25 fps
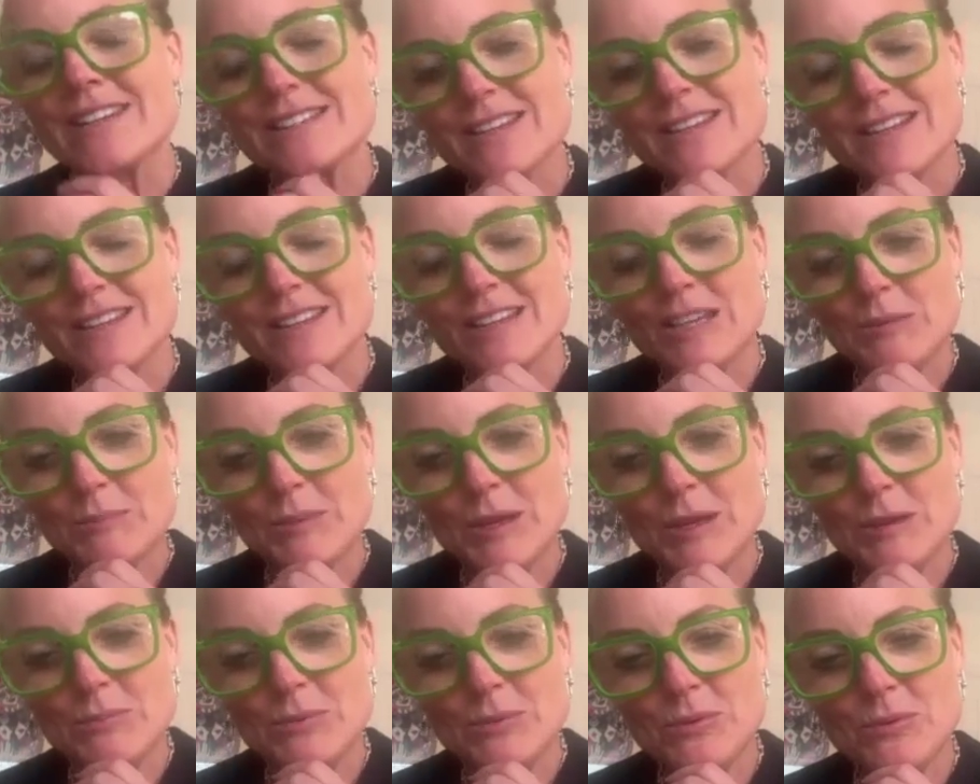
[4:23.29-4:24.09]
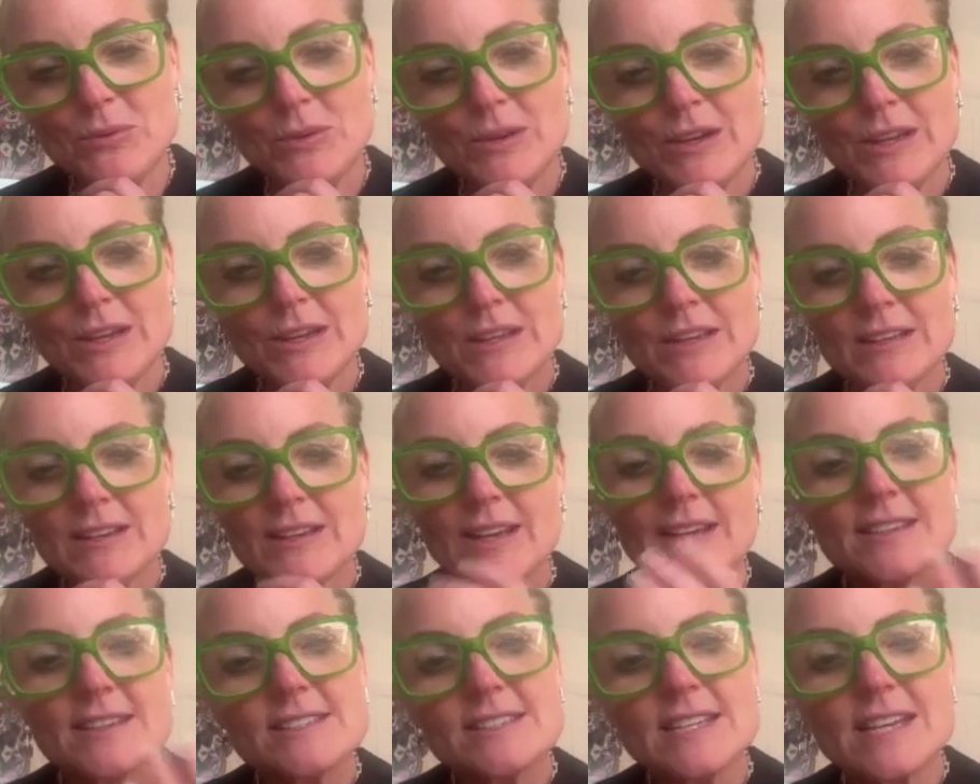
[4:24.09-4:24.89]
And I think people,
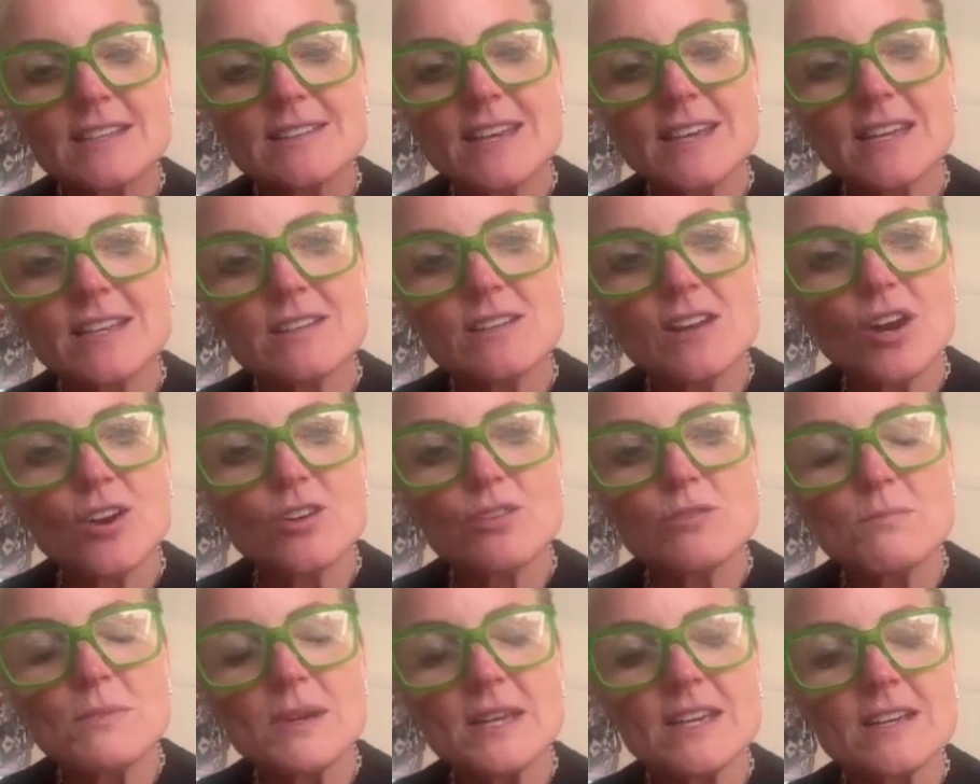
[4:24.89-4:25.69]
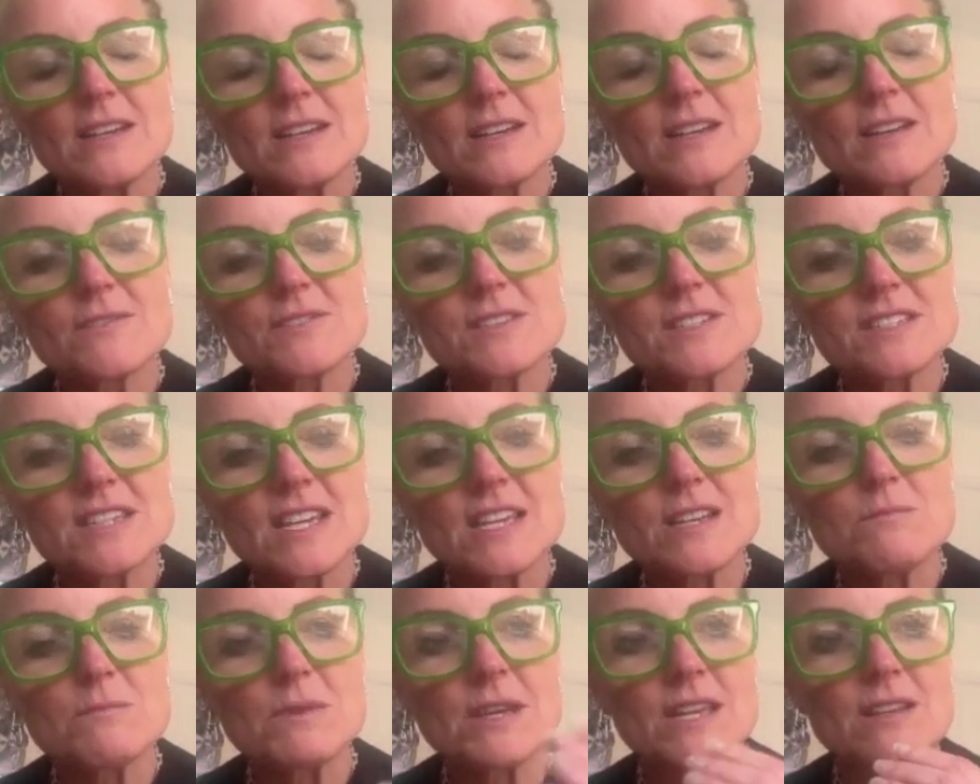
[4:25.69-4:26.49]
like you say, they know me and have
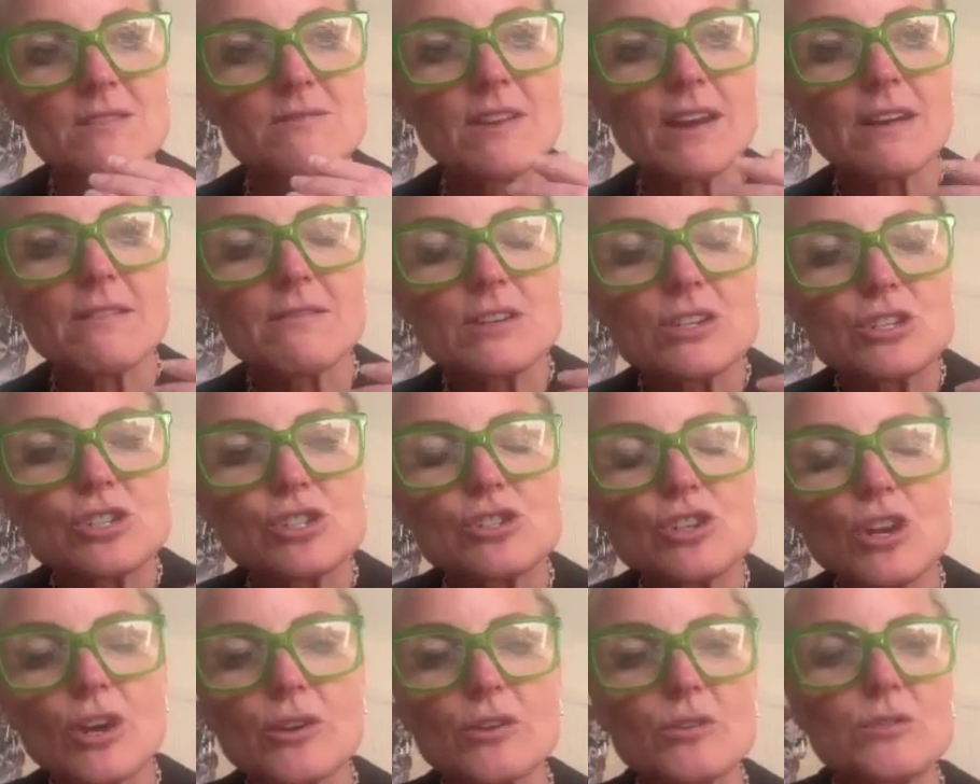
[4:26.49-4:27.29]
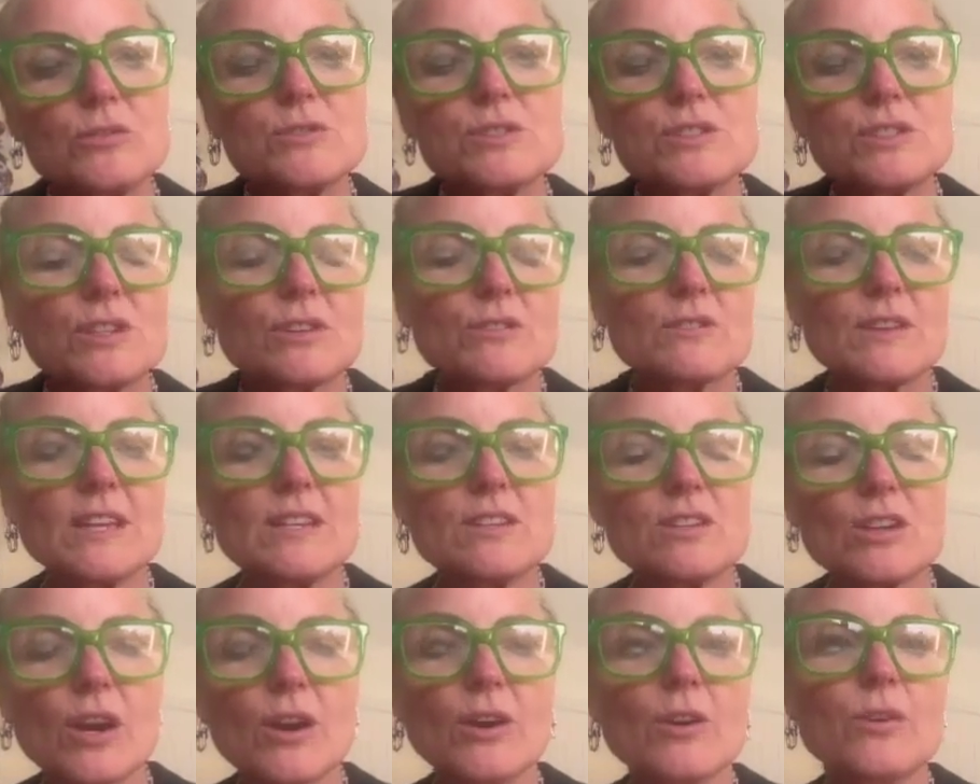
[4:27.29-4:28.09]
seen me in various shows, so they
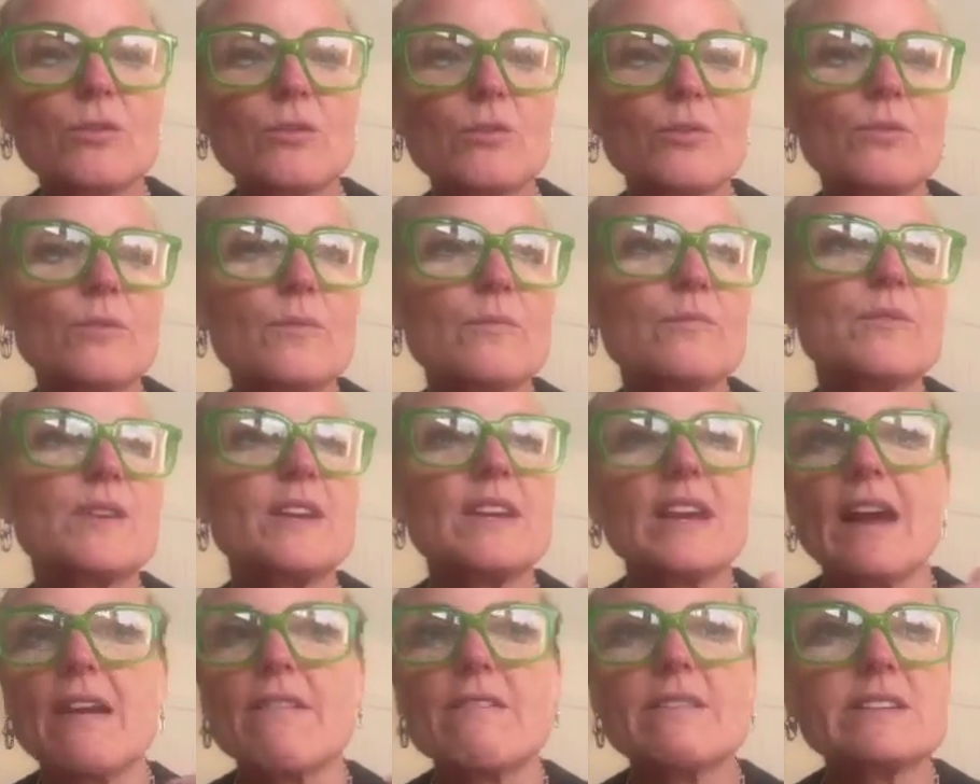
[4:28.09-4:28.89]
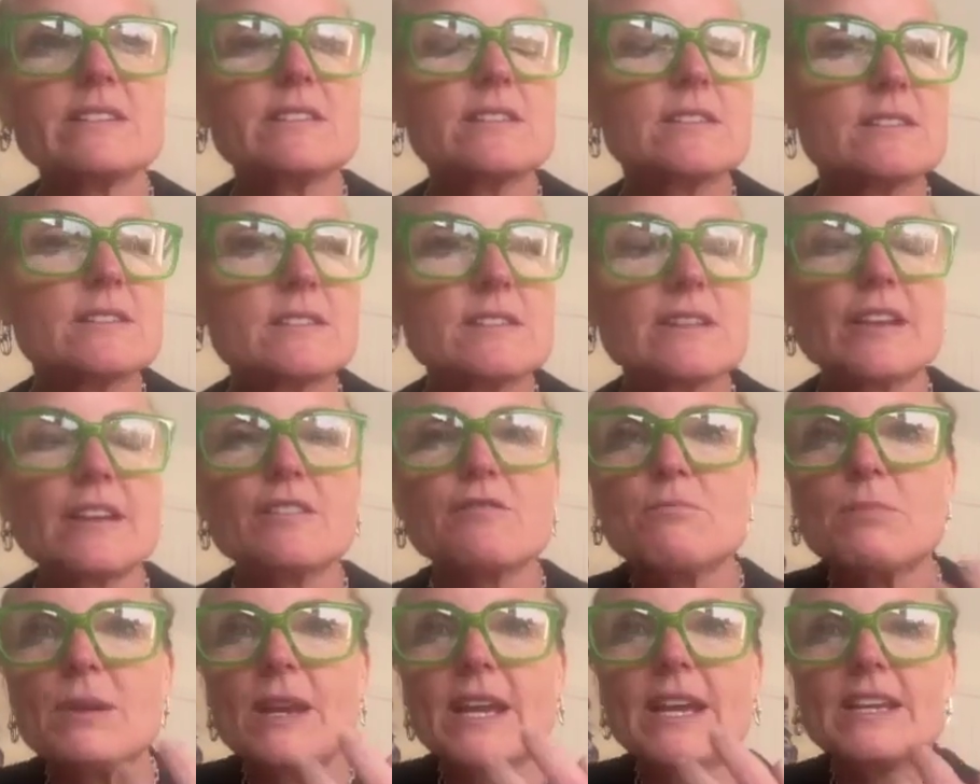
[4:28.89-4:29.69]
know the characters that
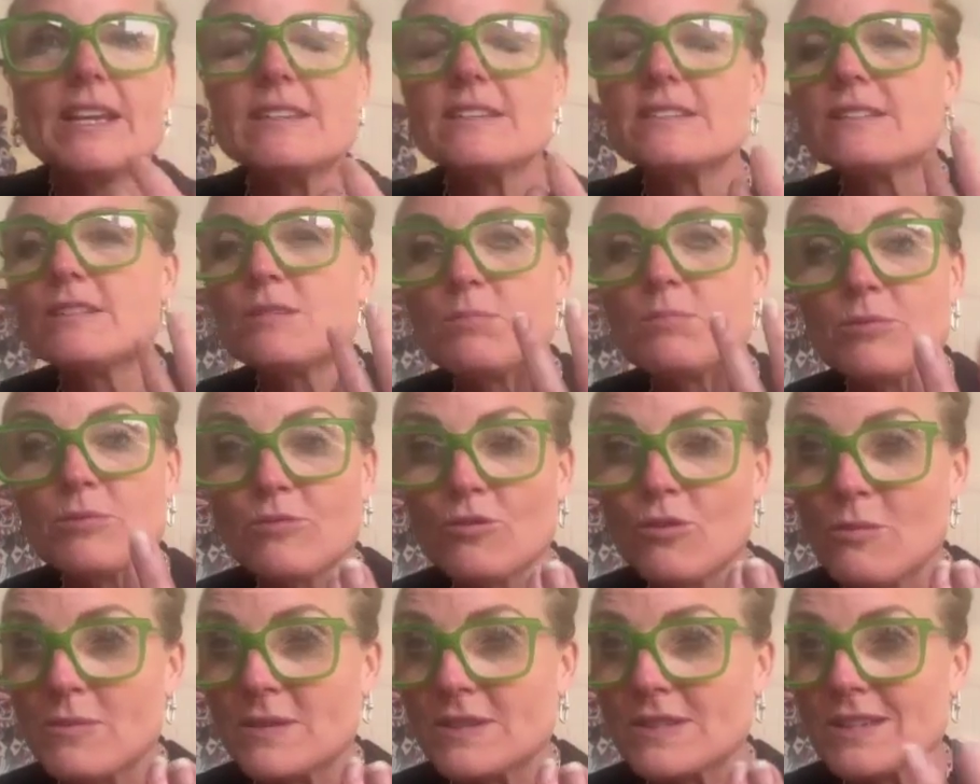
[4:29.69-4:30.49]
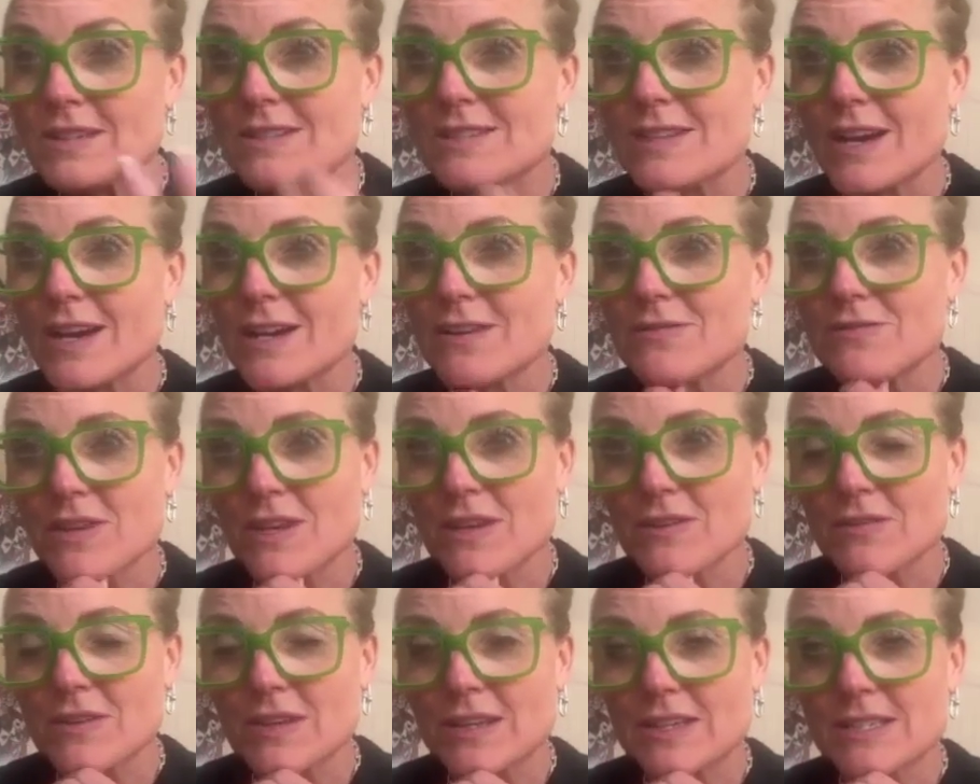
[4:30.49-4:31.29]
I've played and the performances that I've
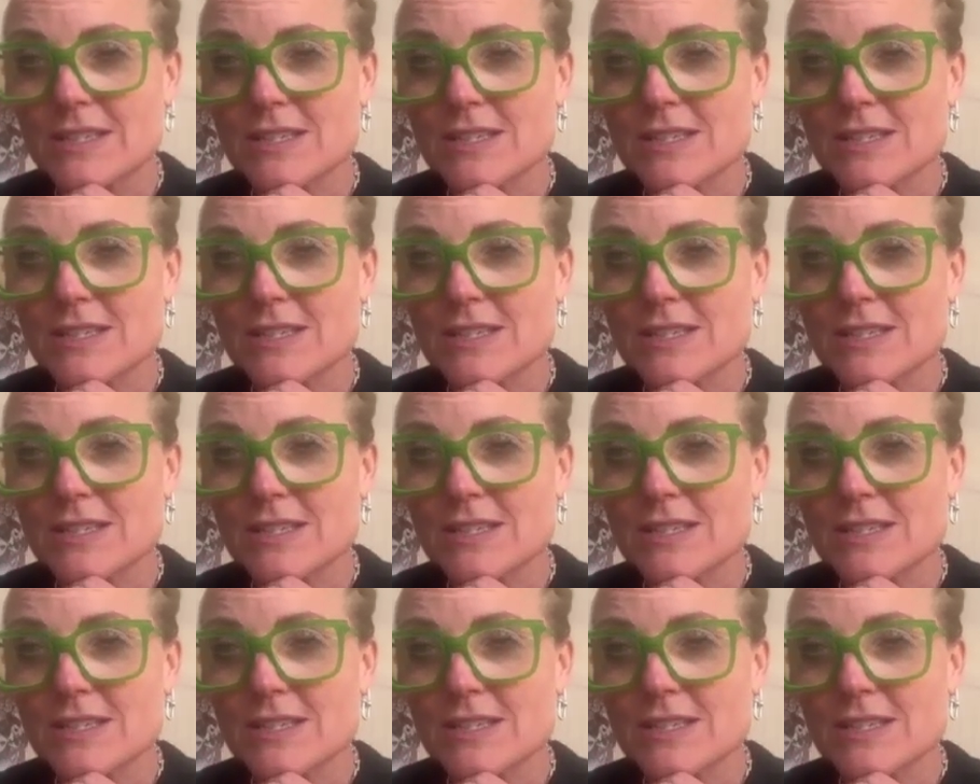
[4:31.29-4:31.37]
given.